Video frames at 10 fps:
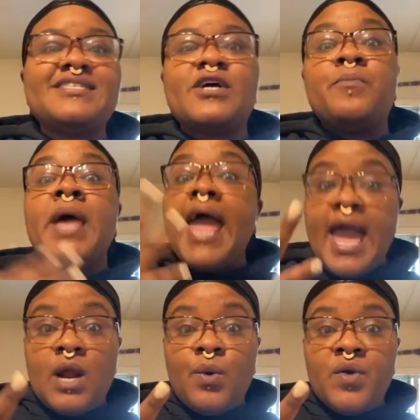So,
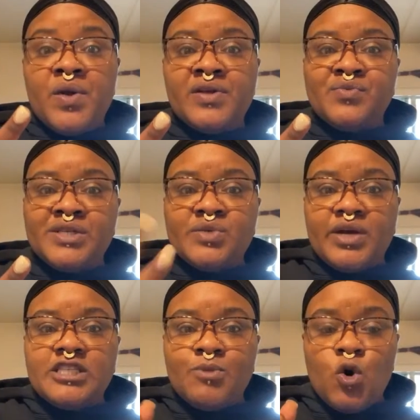and I want to
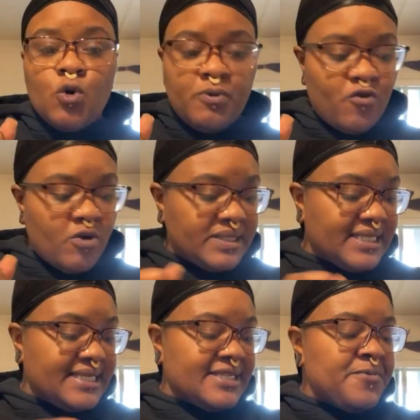resurrect some old
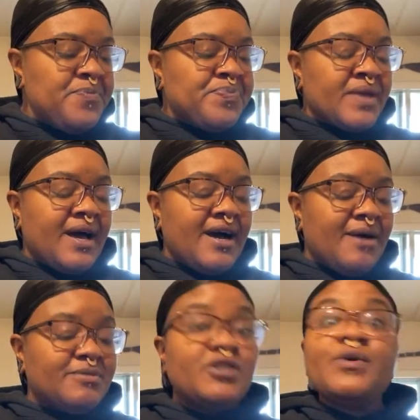performances.
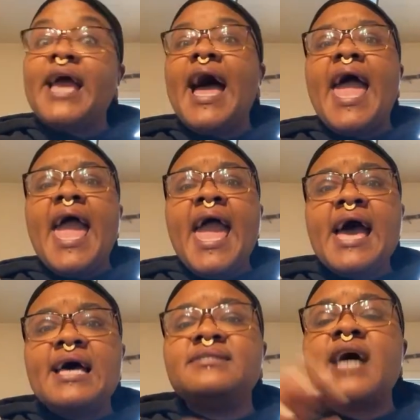So, yeah,
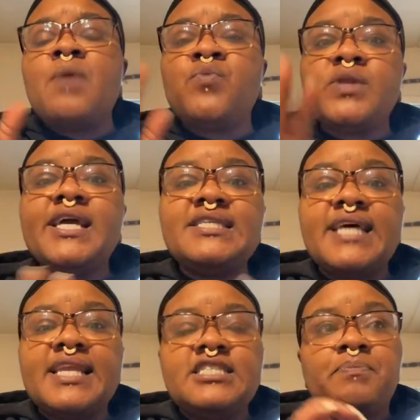and I'm really
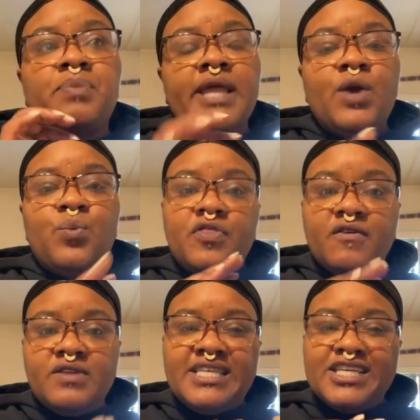excited to play with
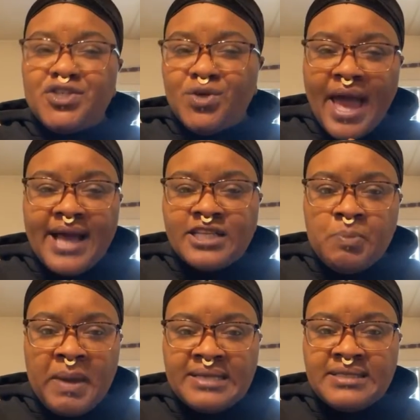the digital
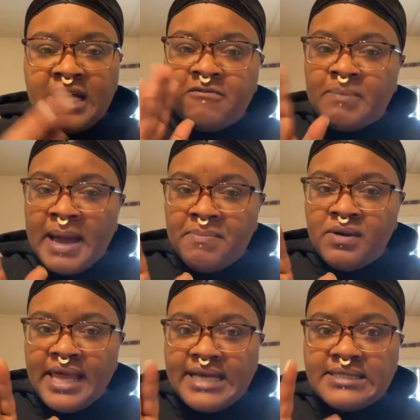aspect of my
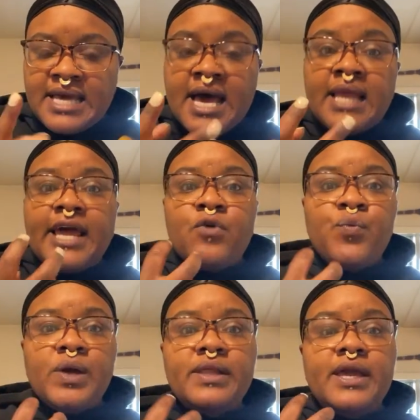burlesque, like
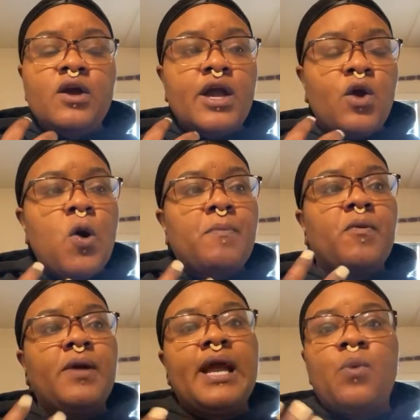really incorporating.
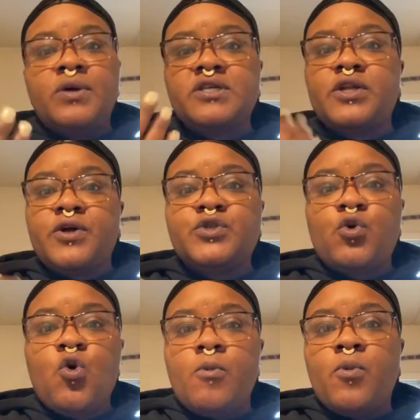I want to learn to
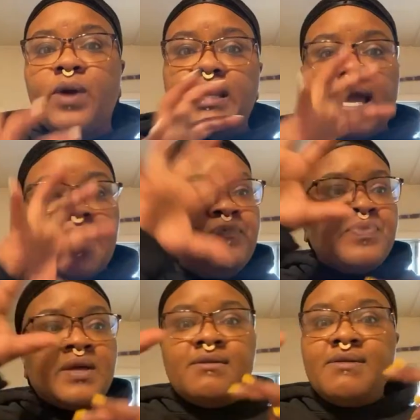incorporate like
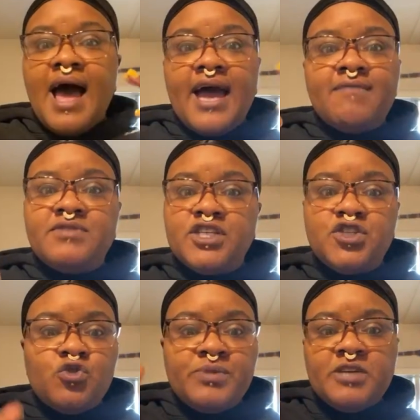live
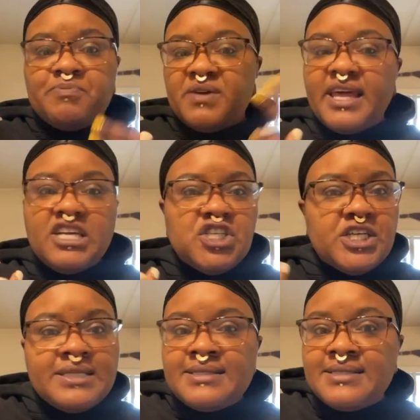digital
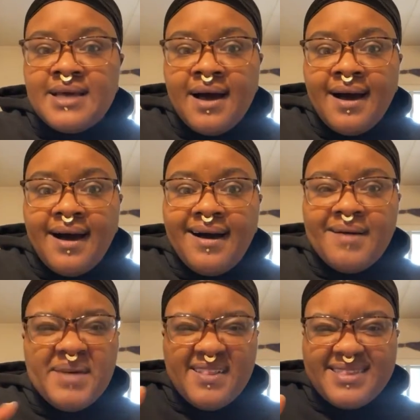manipulations
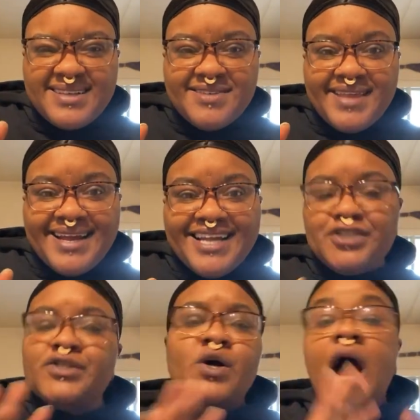and things of that
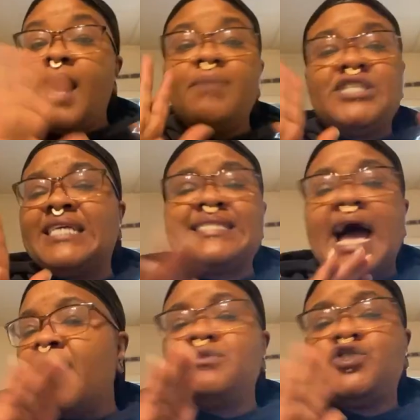nature. So
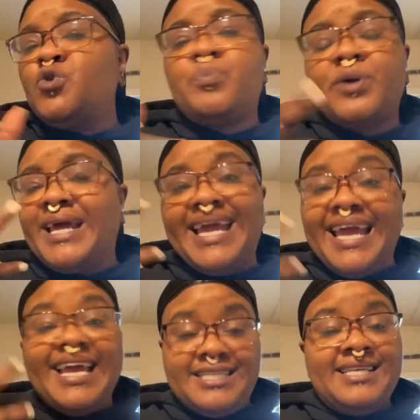I'm super
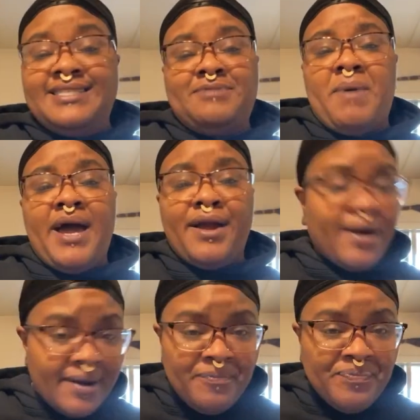
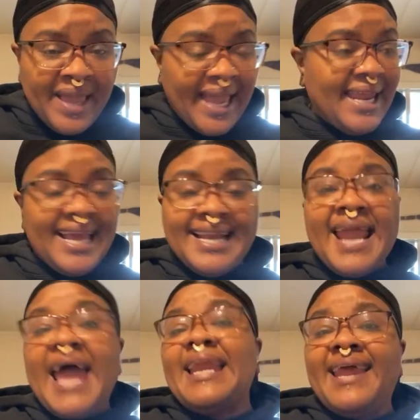inspired and
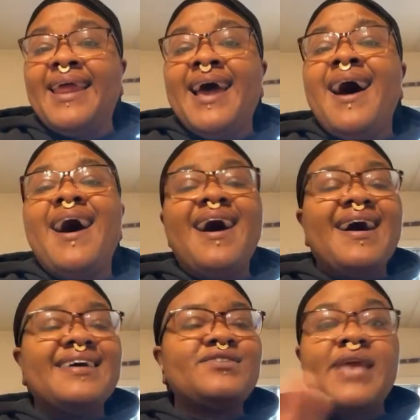ignited.
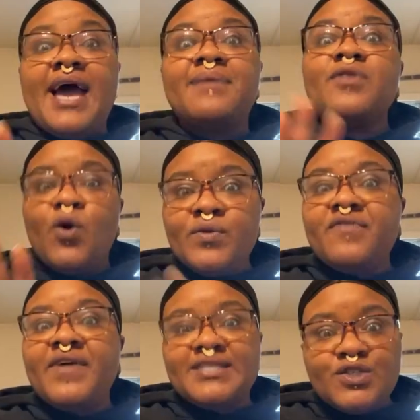So yeah, the
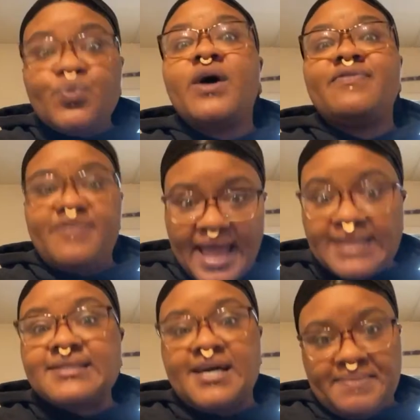OnlyFans as well.
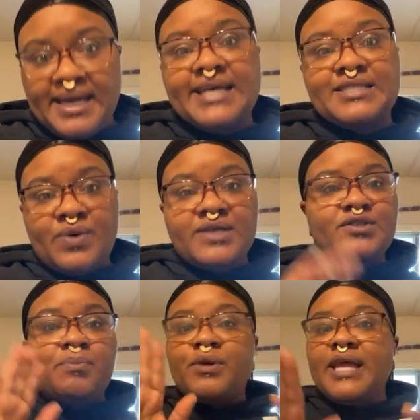That's coming as well.
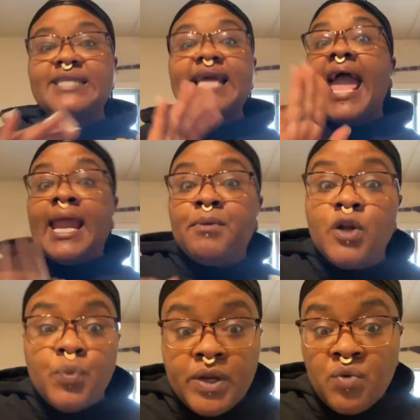So burlesque, and I'm
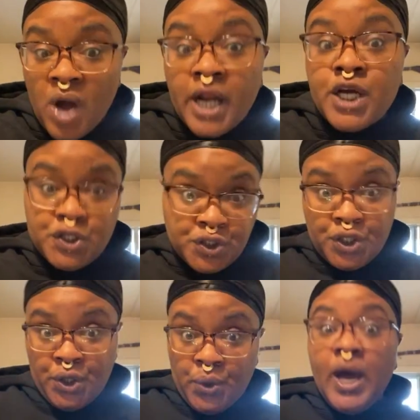going to read erotica to
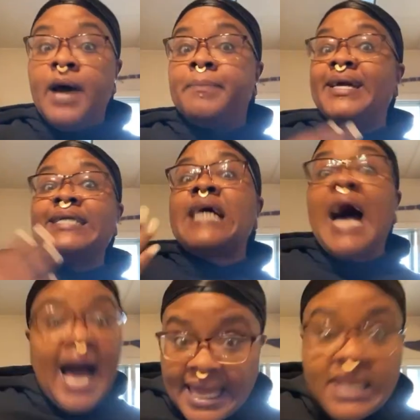you because
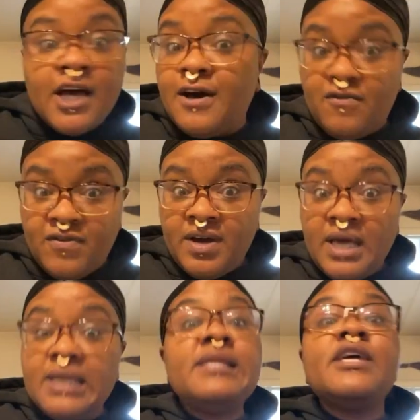I love
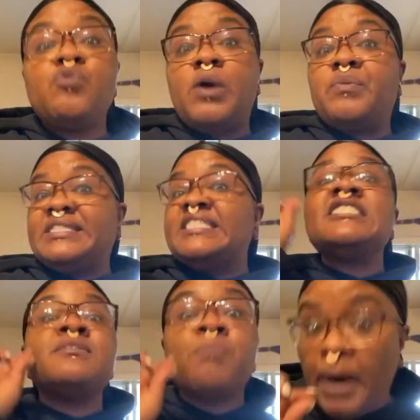literary
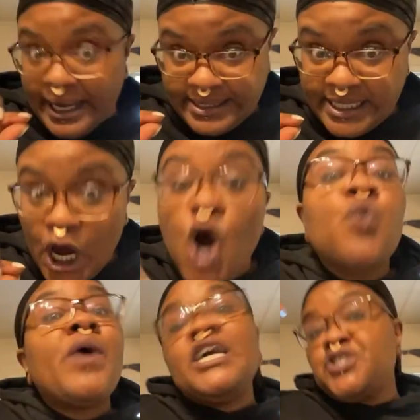smut.
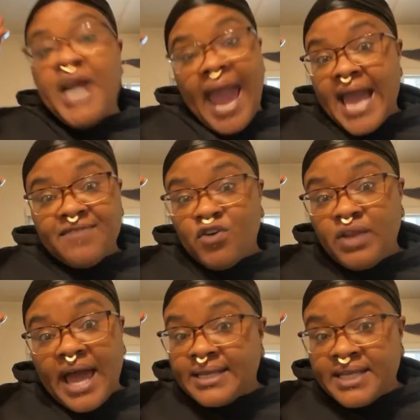Raise your hand if you
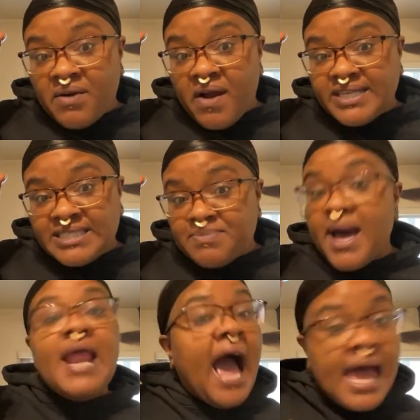like literary
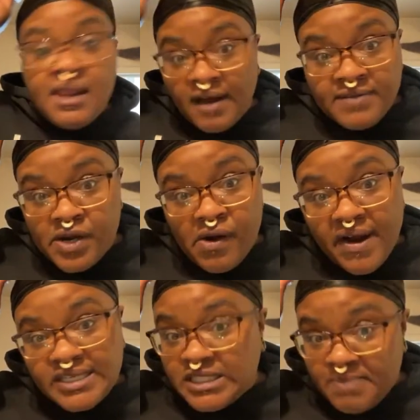smut. I love
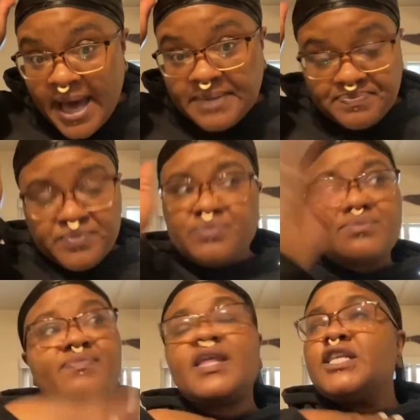literary smut.
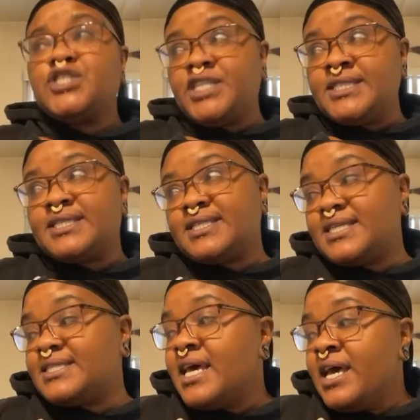Jesus,
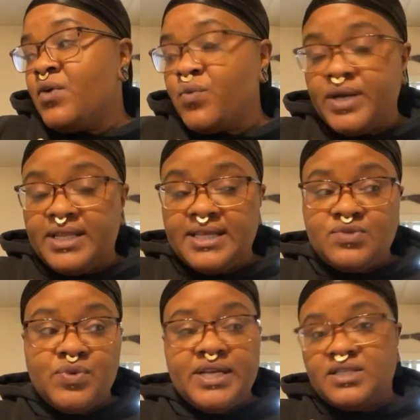this
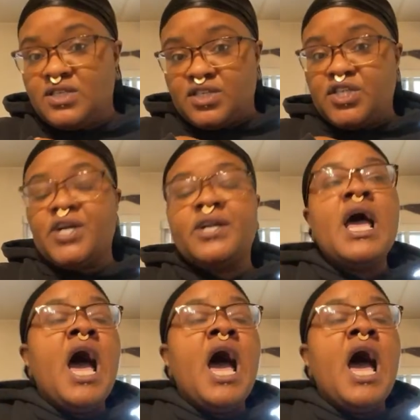reading took a turn.